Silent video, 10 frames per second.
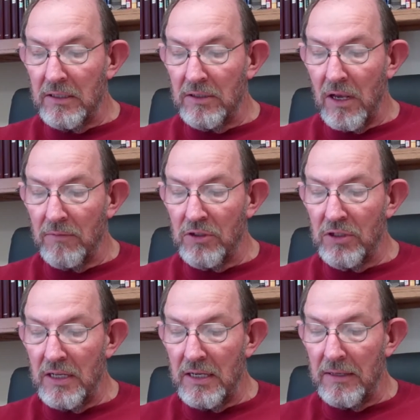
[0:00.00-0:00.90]
us of
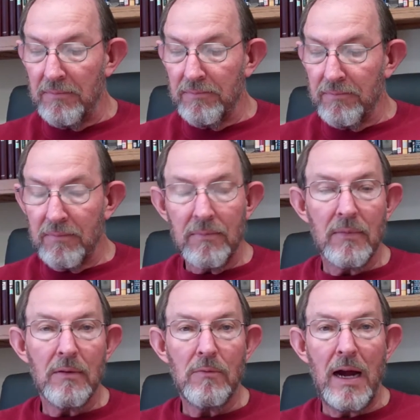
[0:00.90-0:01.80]
sin,
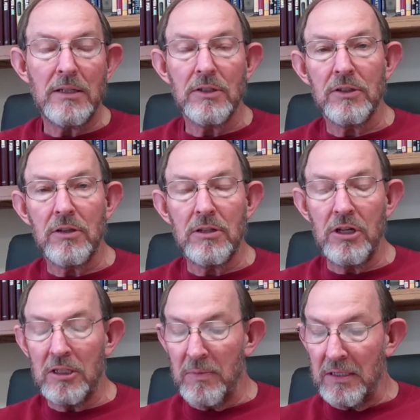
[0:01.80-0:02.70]
righteous at the
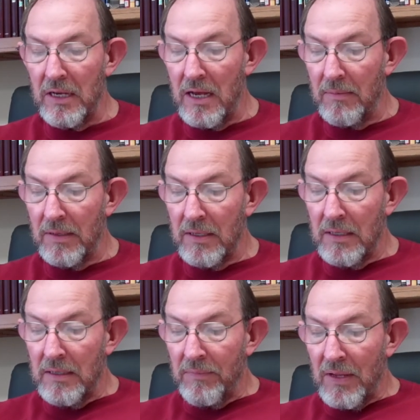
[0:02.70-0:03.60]
judgment come,
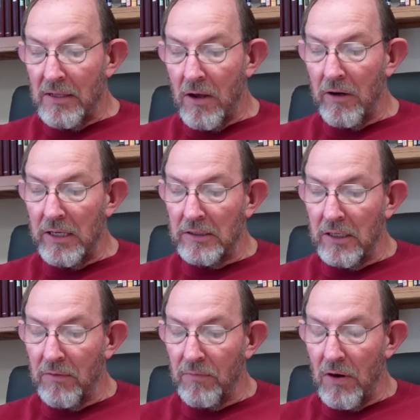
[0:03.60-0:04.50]
and not only does he
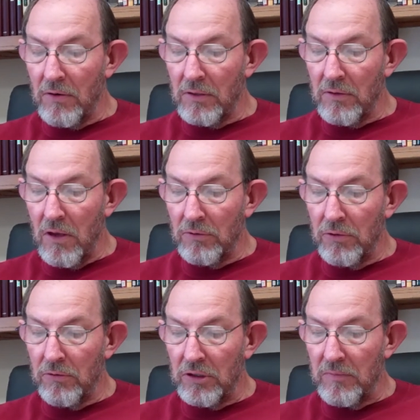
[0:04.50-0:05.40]
convert those
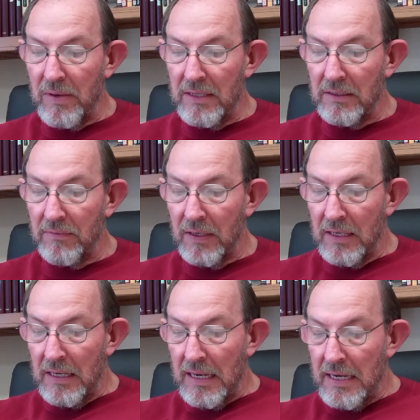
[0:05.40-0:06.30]
who are
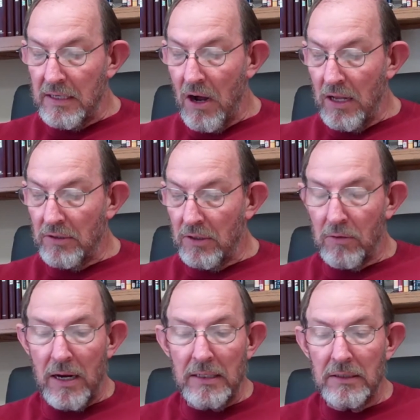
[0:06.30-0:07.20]
submissive, he
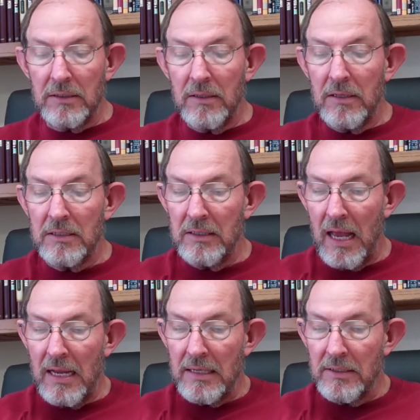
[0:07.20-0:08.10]
consecrates the
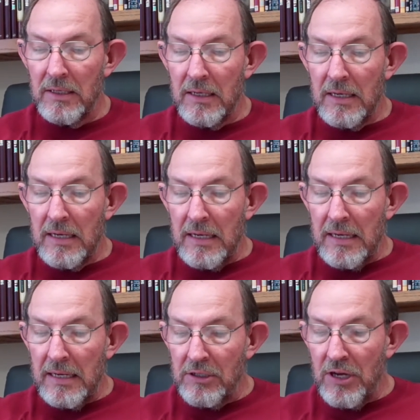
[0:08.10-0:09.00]
saints.
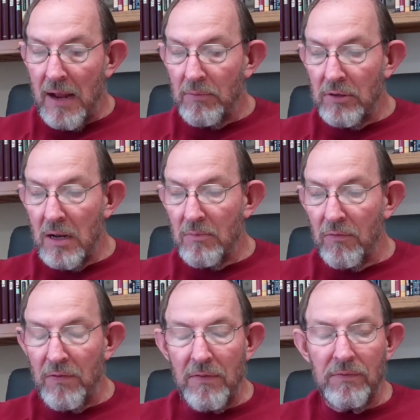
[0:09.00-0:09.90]
In chapter number
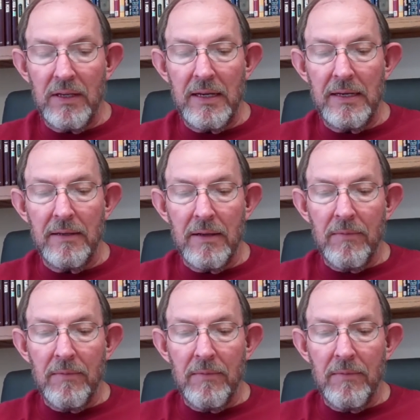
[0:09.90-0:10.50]
15